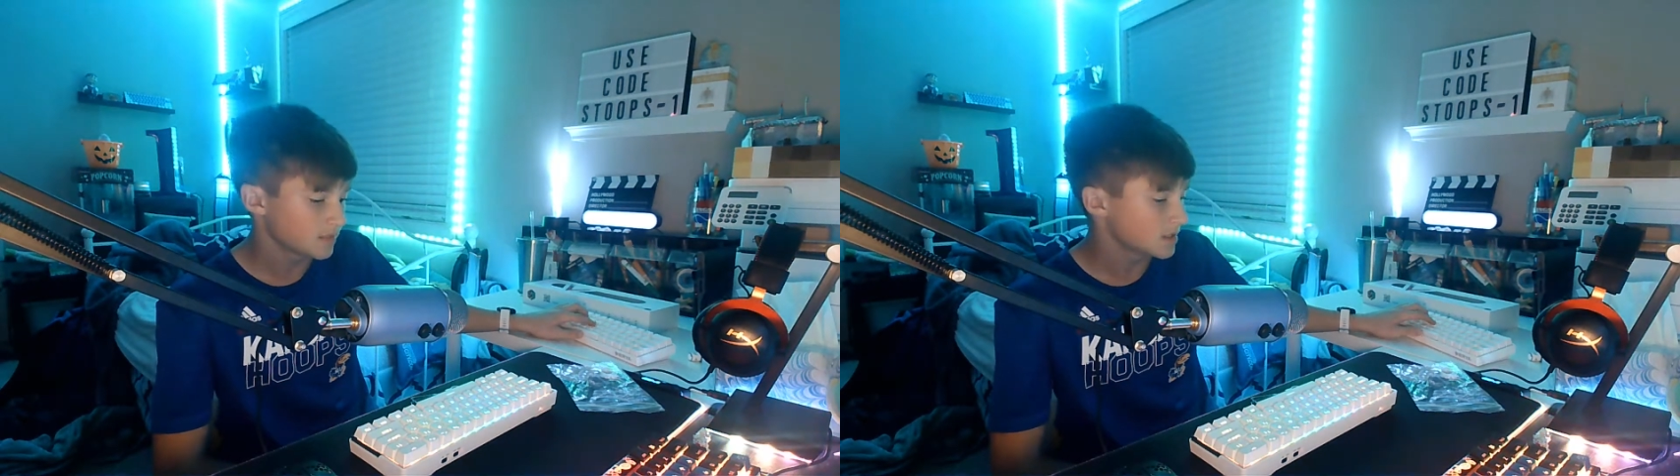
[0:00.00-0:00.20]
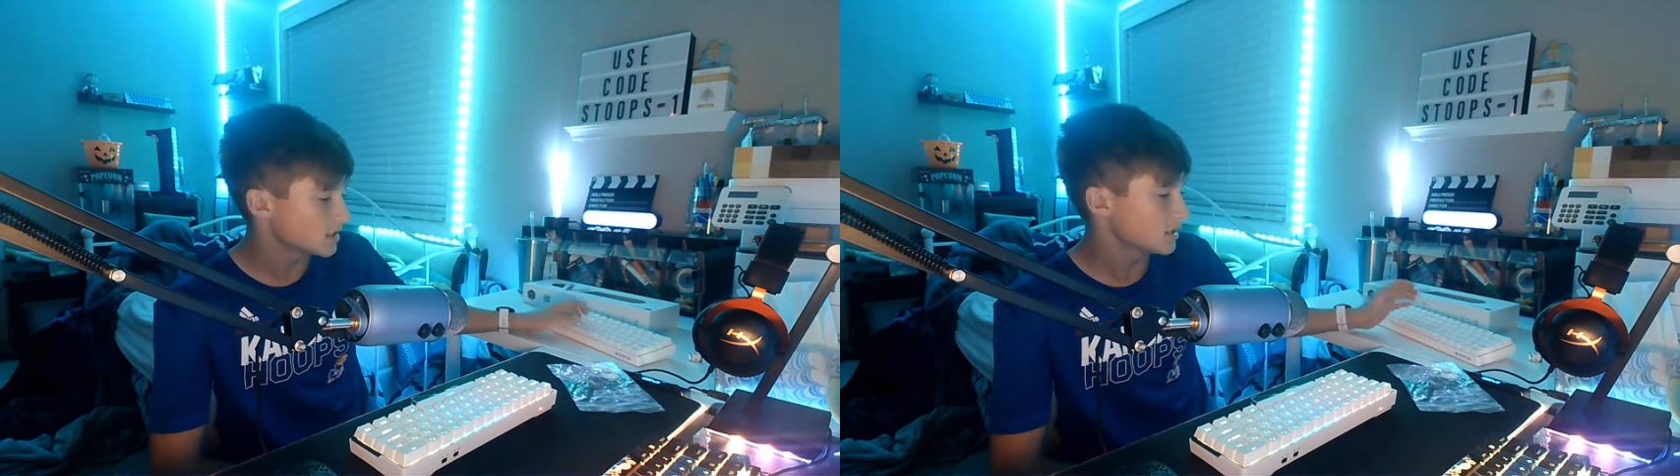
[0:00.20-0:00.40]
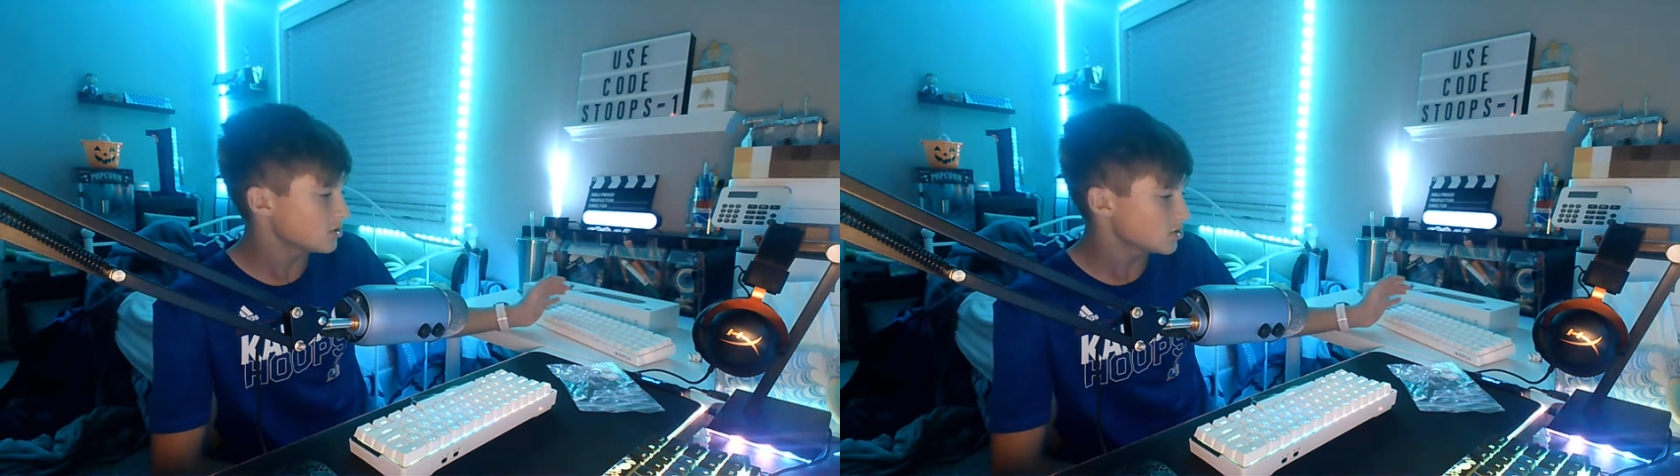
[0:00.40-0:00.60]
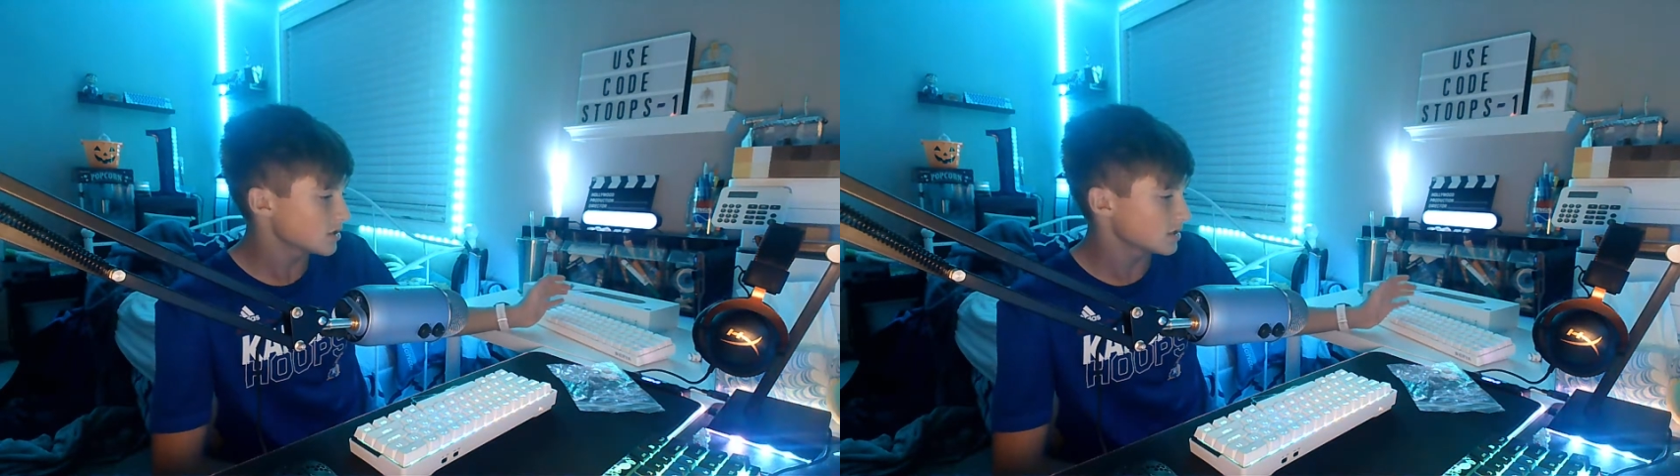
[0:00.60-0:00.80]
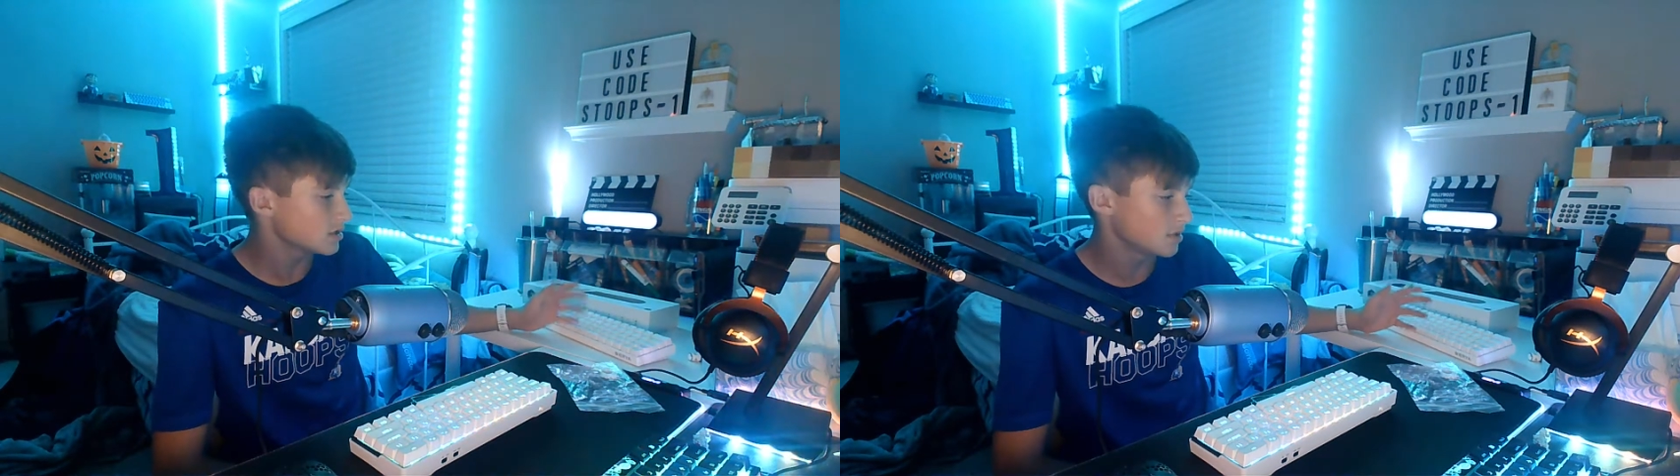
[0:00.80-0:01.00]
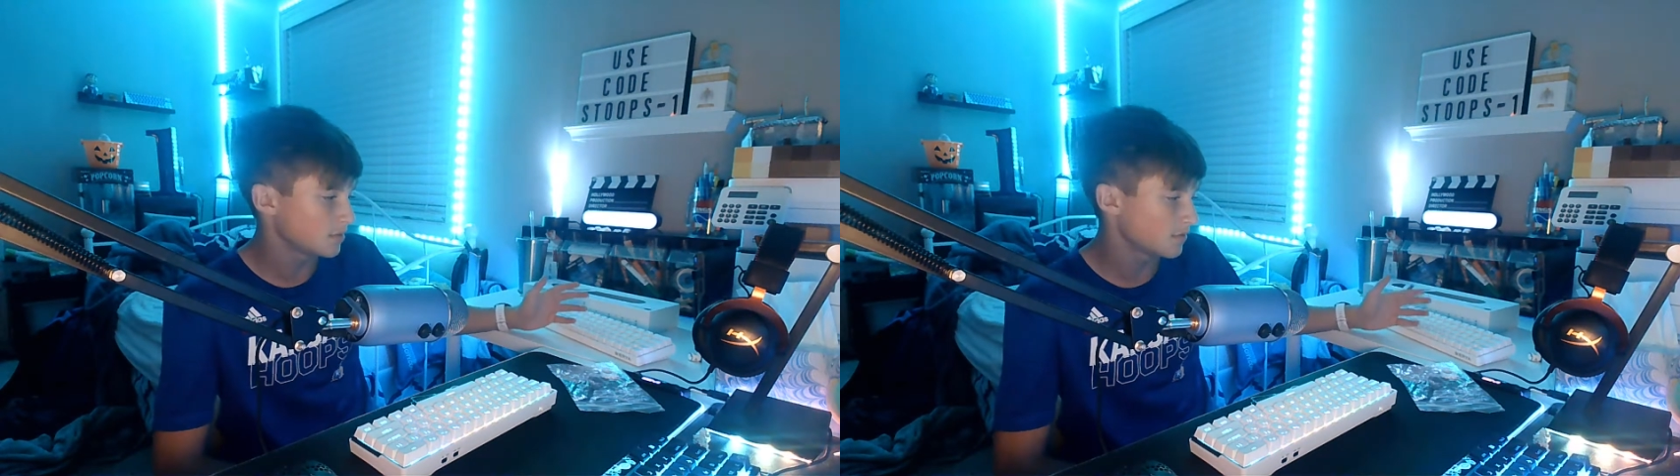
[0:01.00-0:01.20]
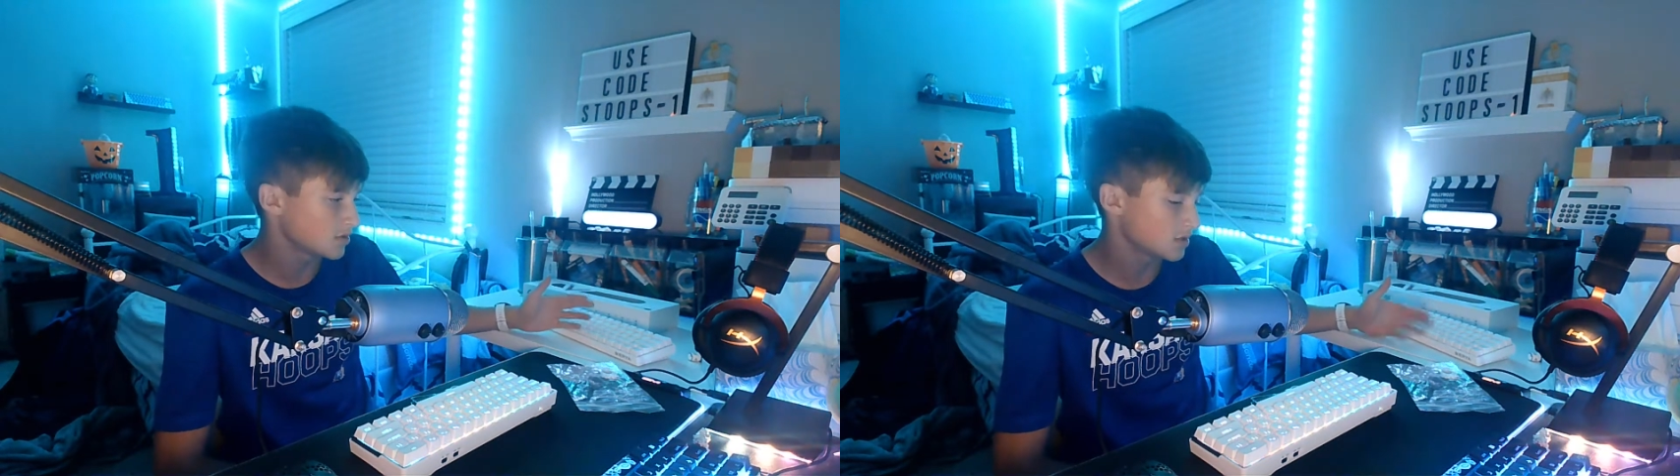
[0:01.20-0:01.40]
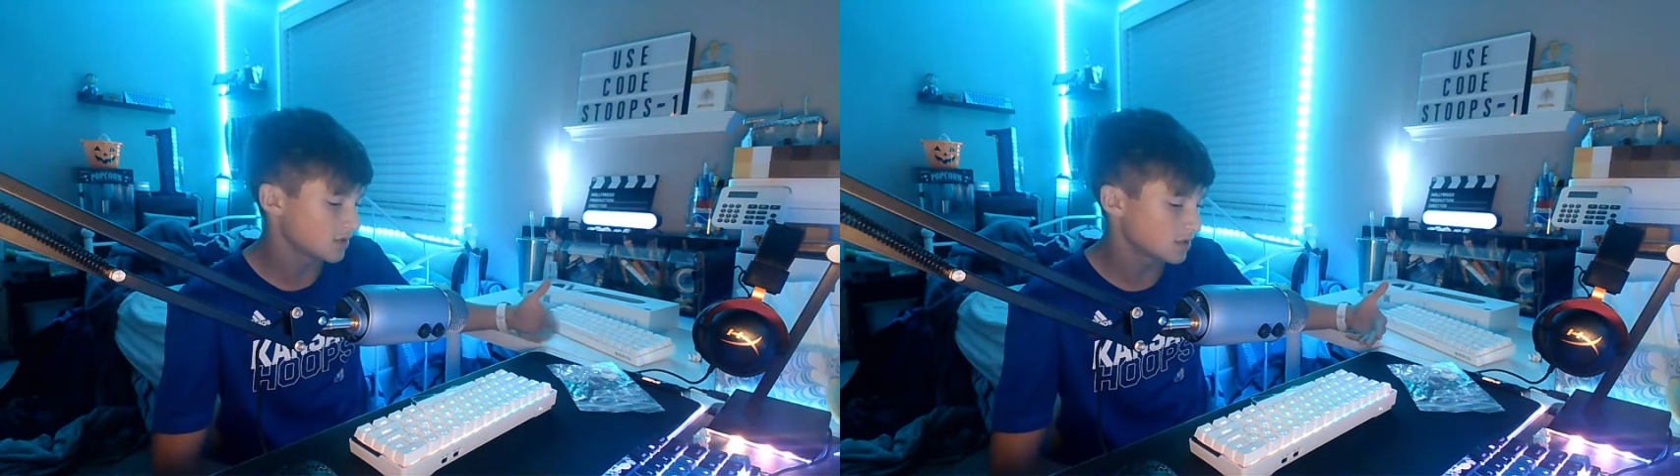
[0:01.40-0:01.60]
It's kind of just like the cheaper
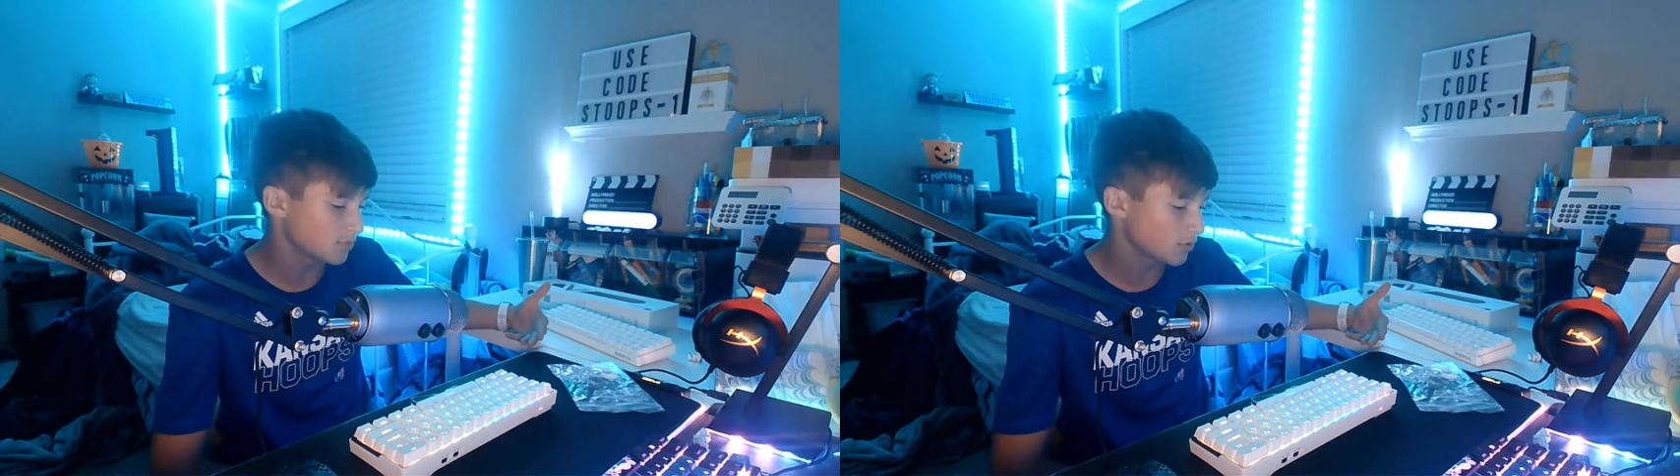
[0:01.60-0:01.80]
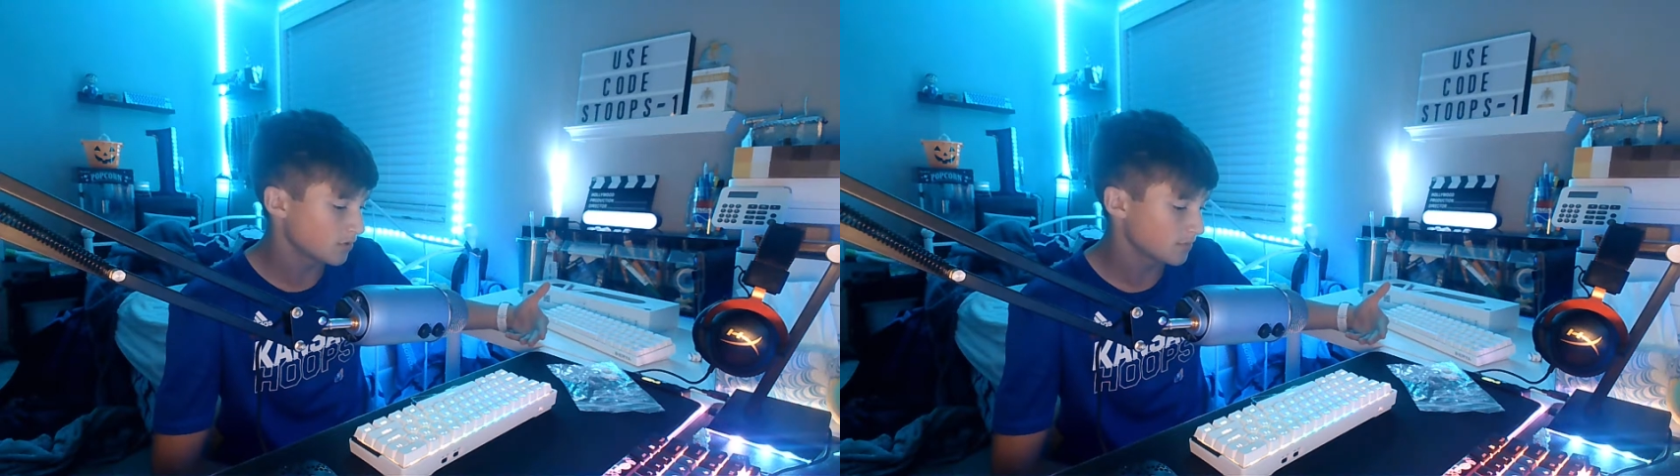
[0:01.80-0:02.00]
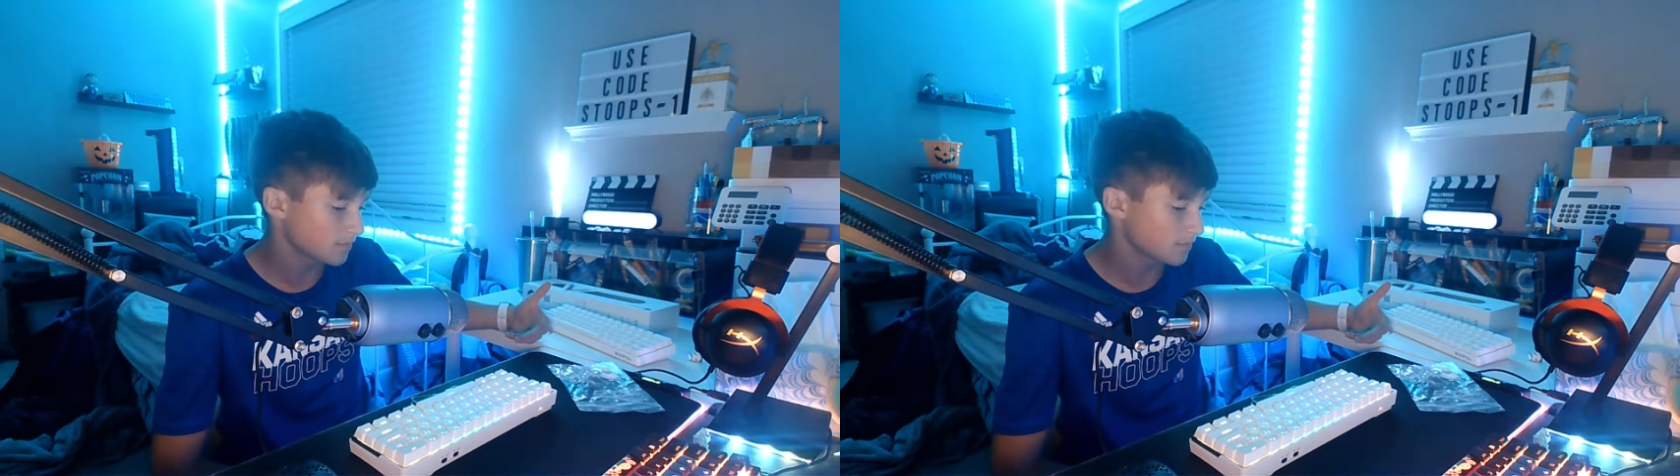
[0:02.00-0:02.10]
version of this board.